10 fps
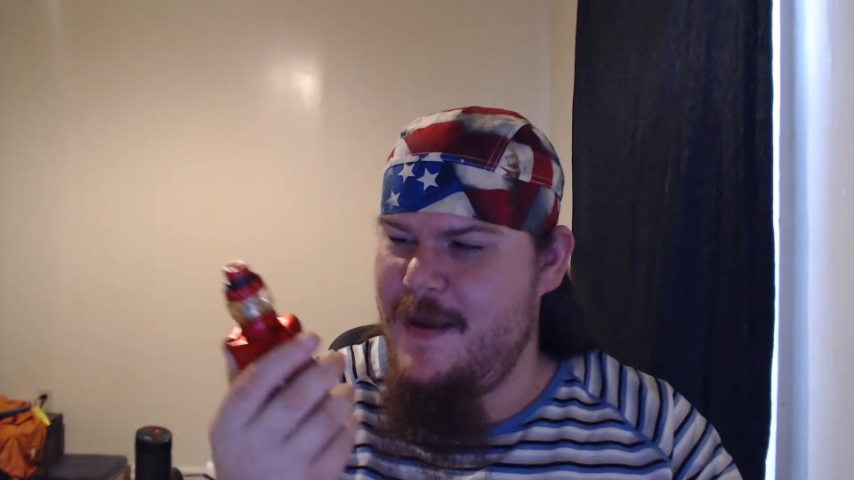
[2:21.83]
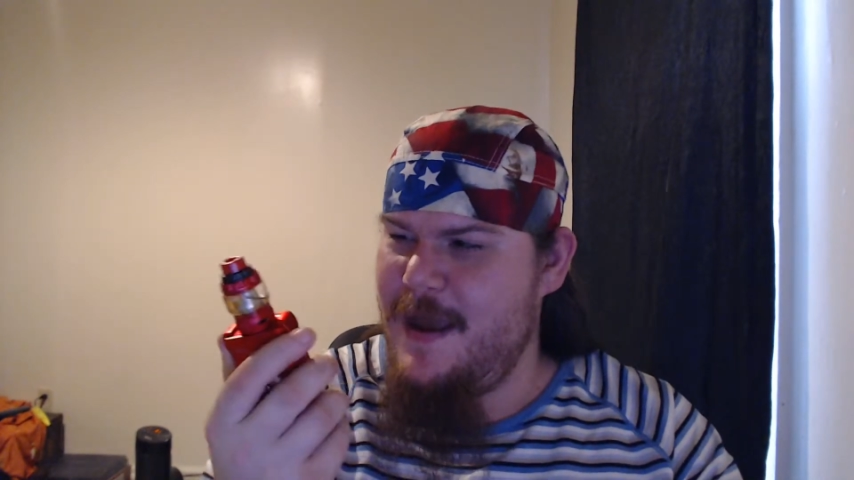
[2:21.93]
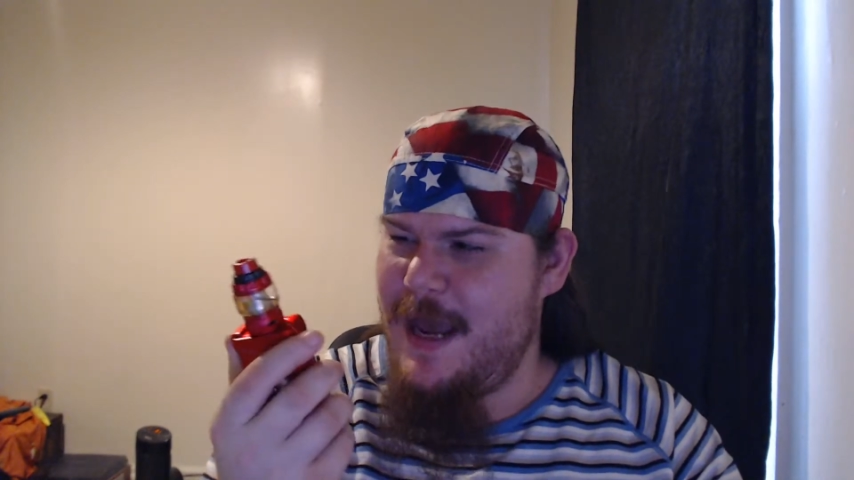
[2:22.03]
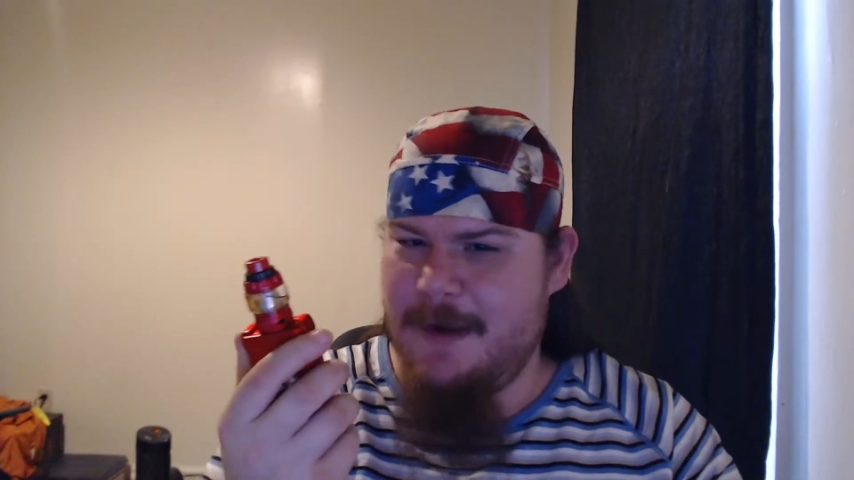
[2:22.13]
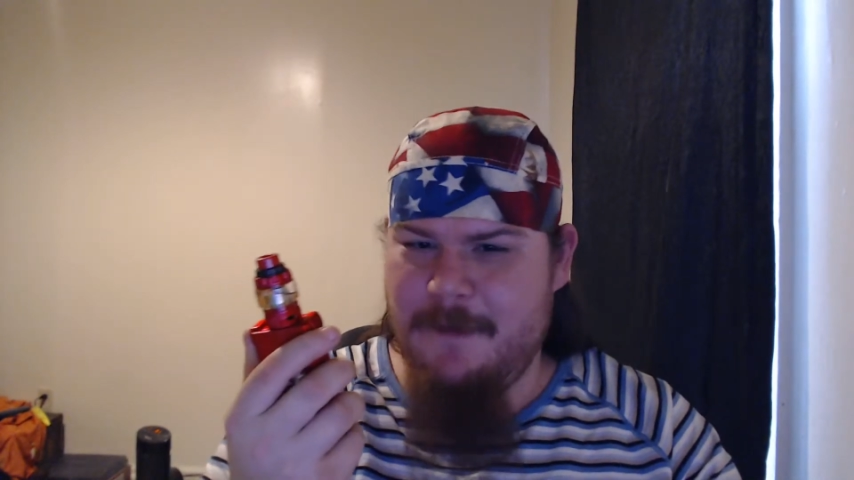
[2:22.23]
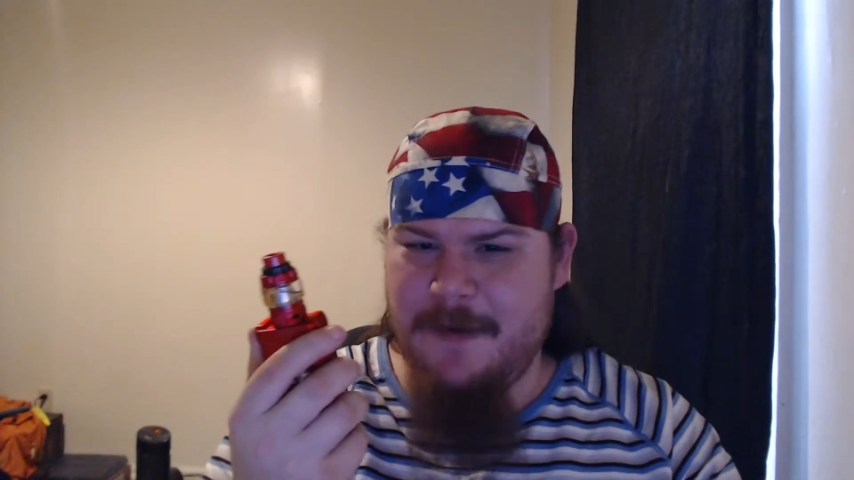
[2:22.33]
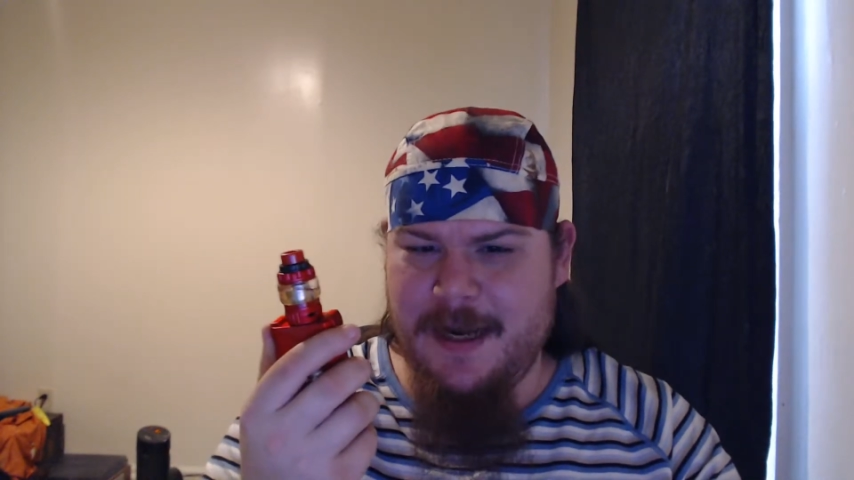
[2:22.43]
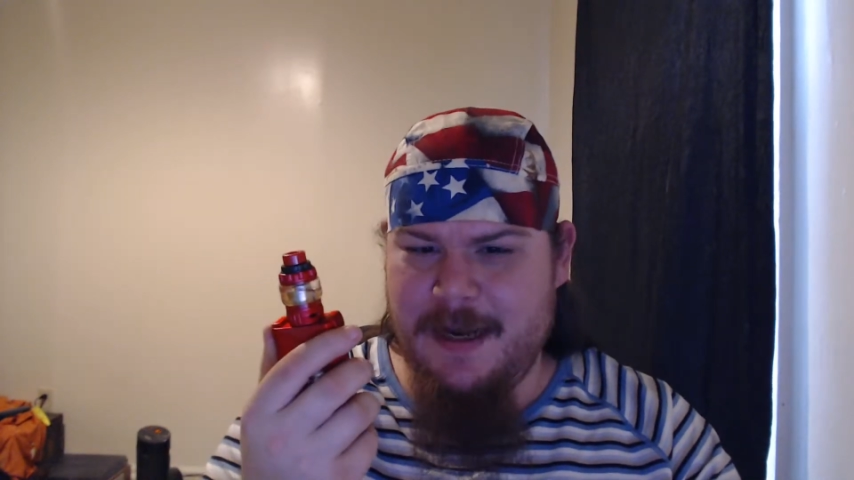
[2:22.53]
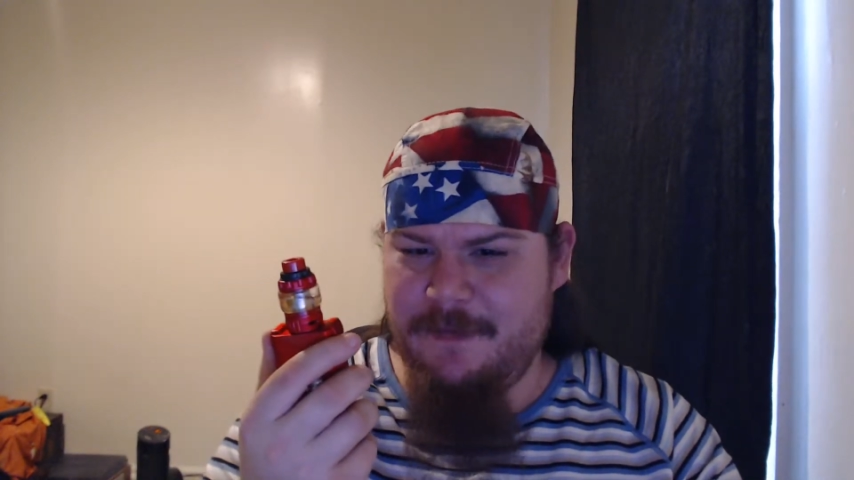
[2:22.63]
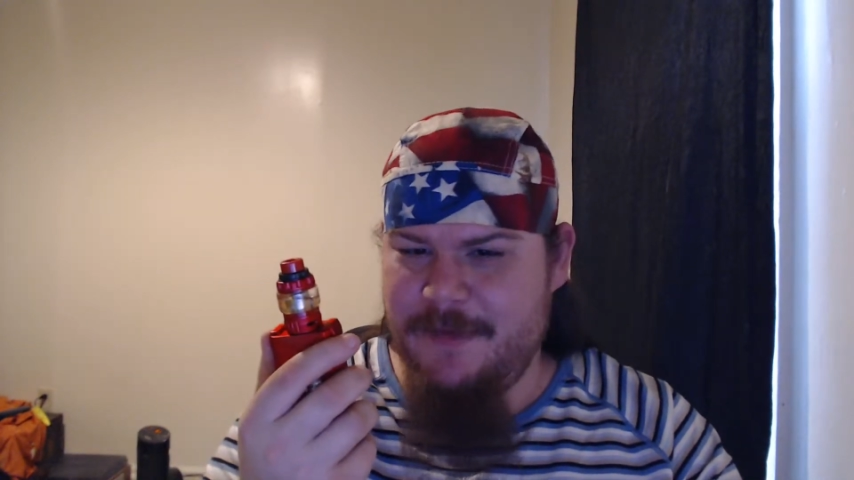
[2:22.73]
And what I
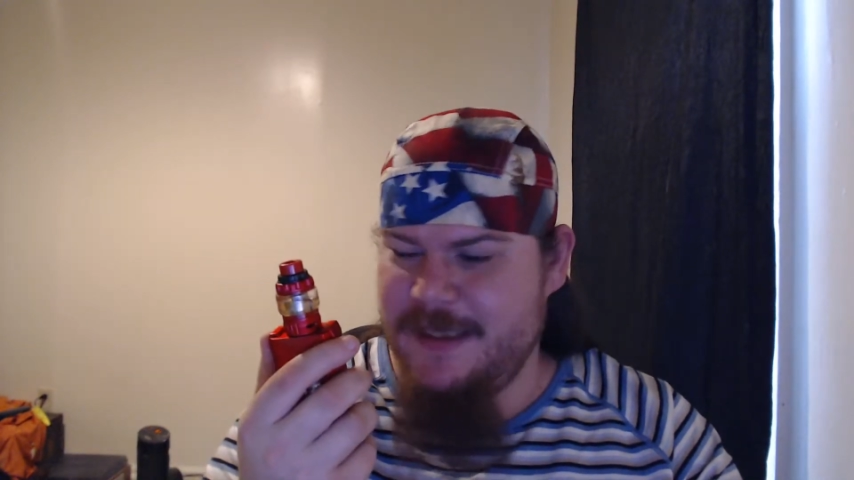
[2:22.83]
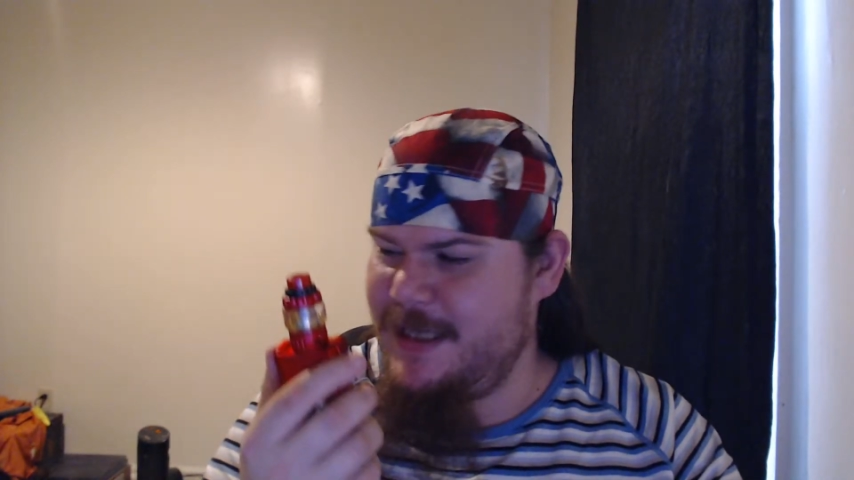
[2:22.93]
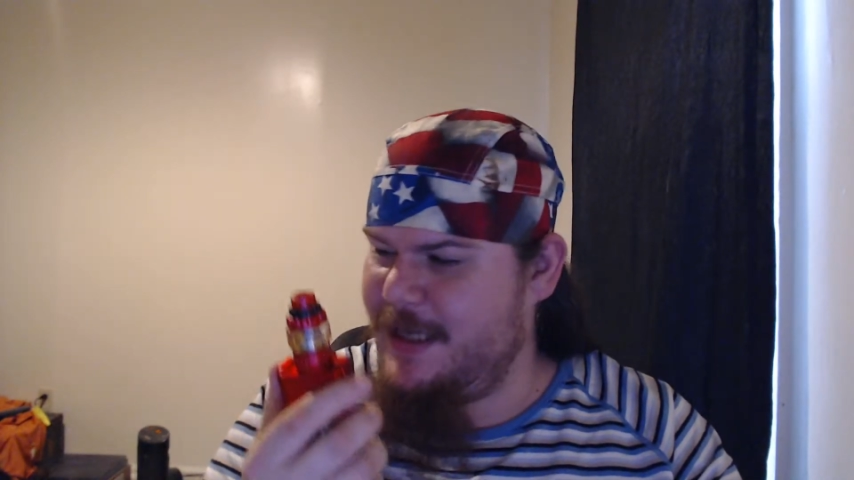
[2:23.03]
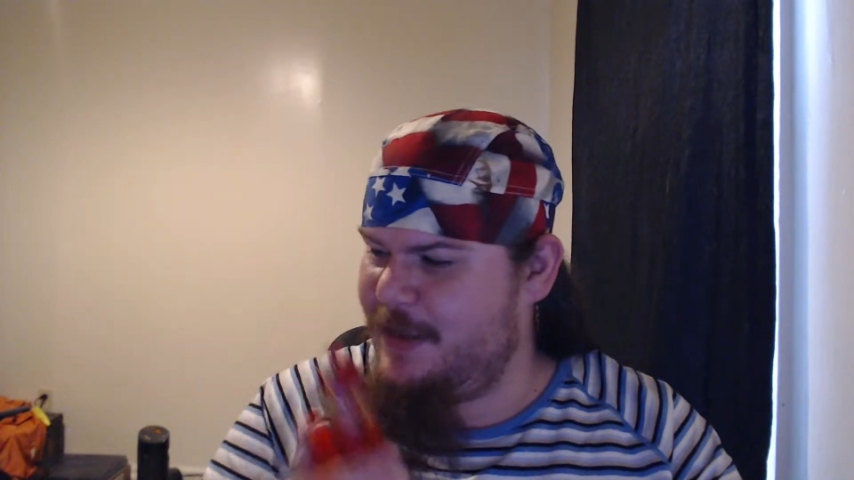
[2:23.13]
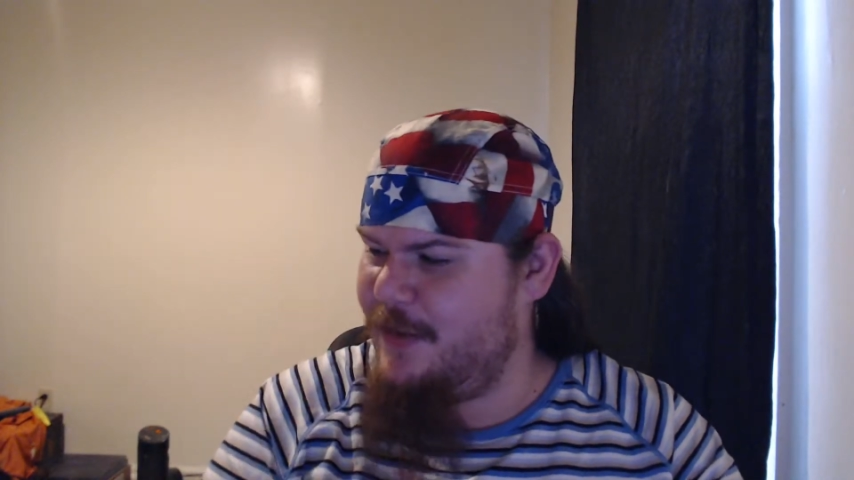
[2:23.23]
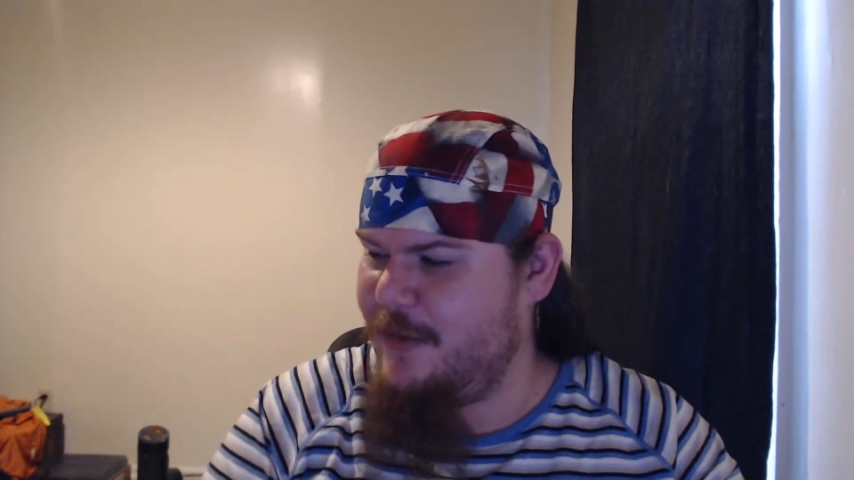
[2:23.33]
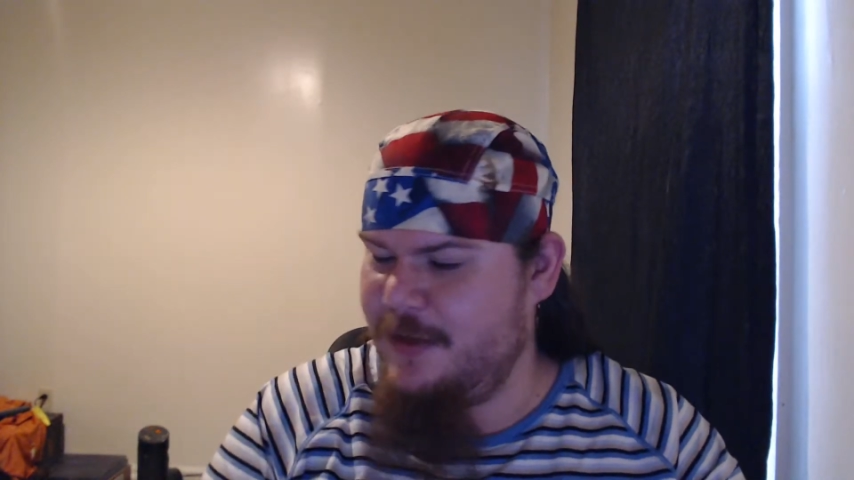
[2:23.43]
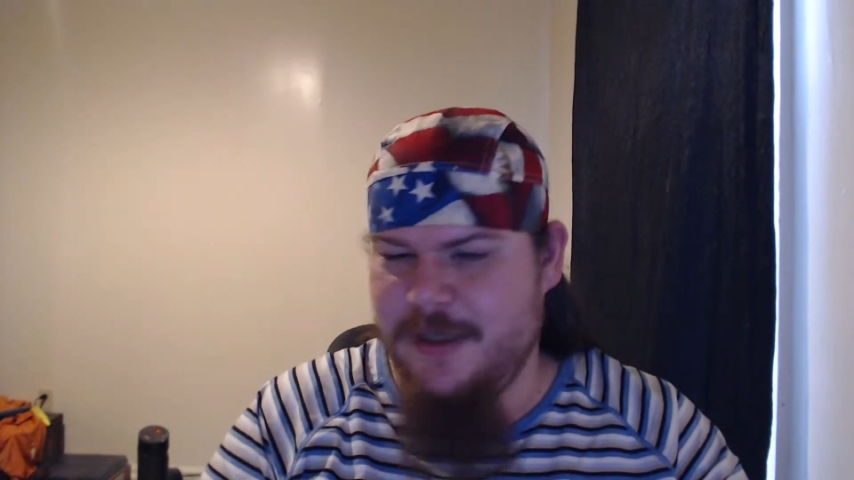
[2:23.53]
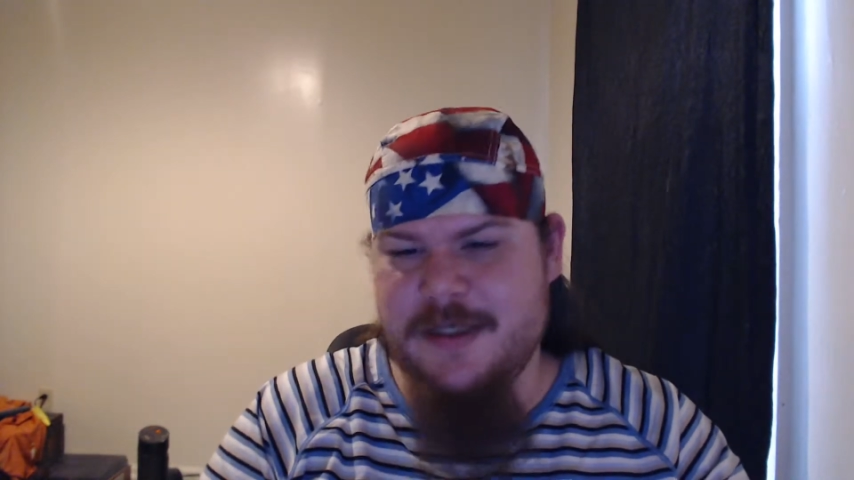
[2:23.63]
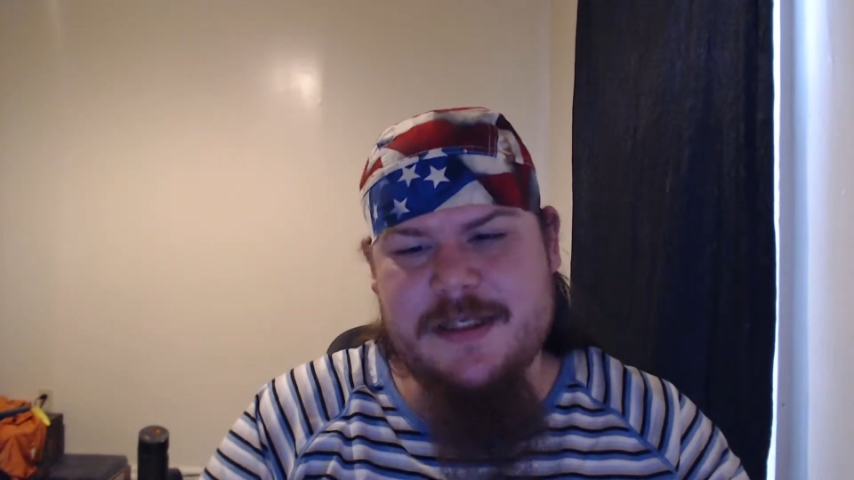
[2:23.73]
have in my tank
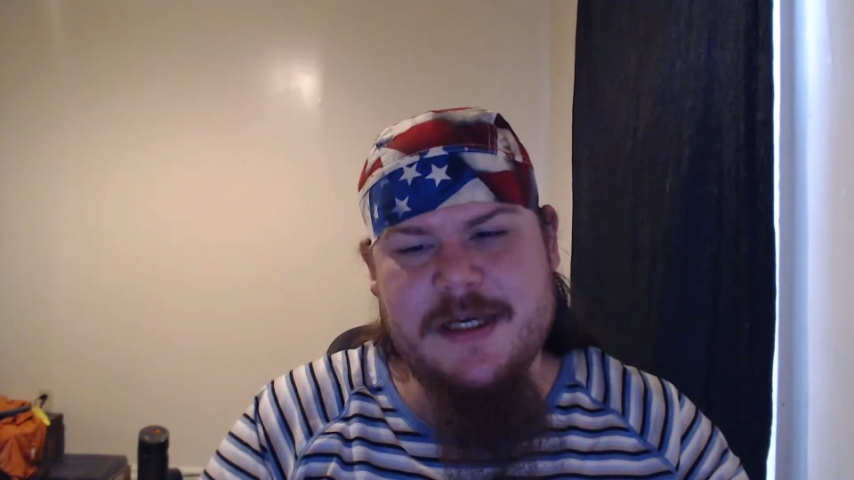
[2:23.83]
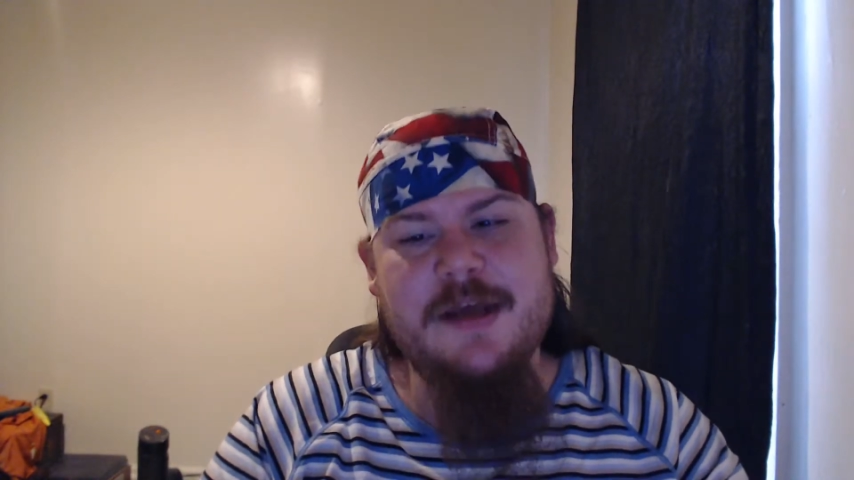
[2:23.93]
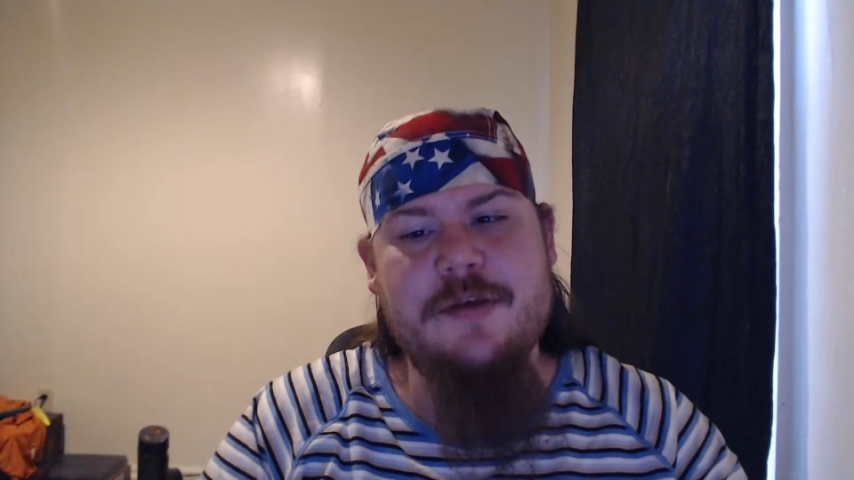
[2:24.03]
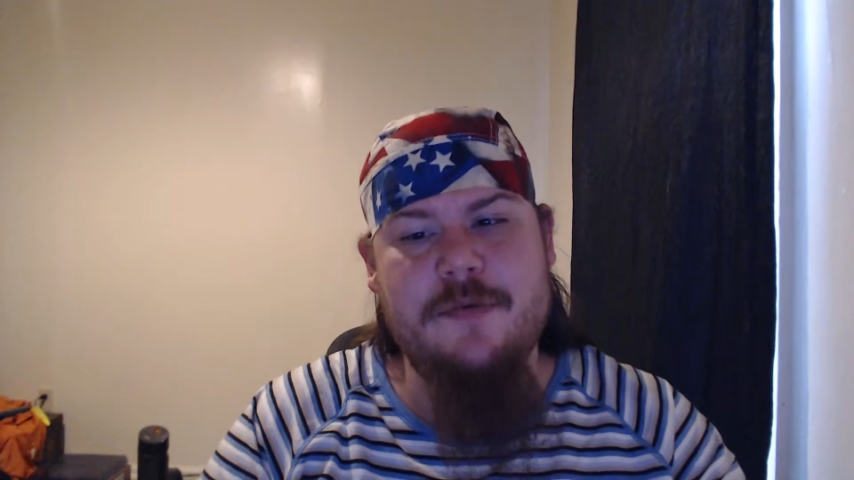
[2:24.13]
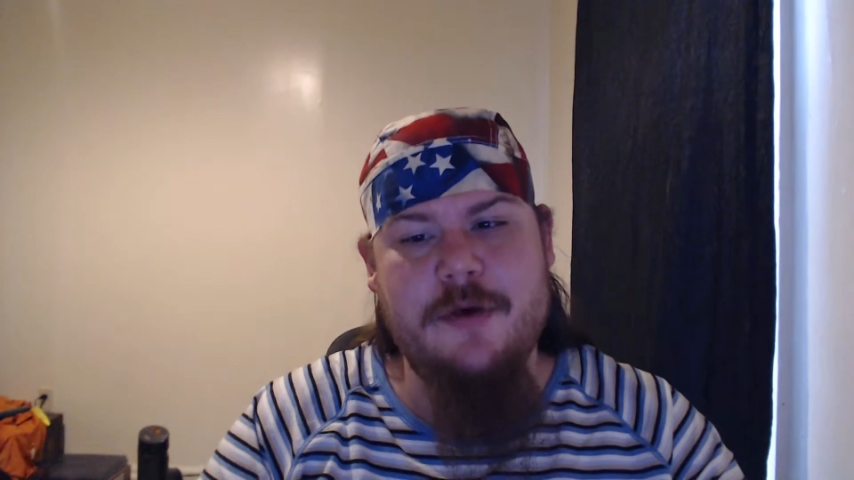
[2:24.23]
currently is the other one.